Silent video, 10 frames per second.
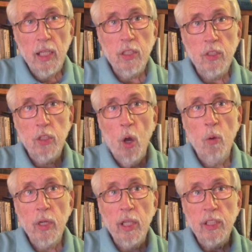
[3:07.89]
is
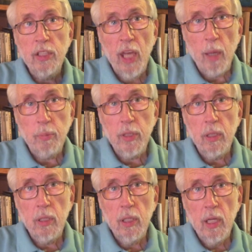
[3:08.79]
don't accept
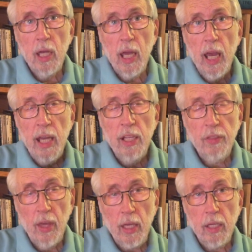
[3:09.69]

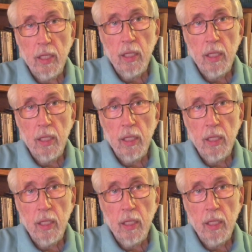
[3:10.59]
anything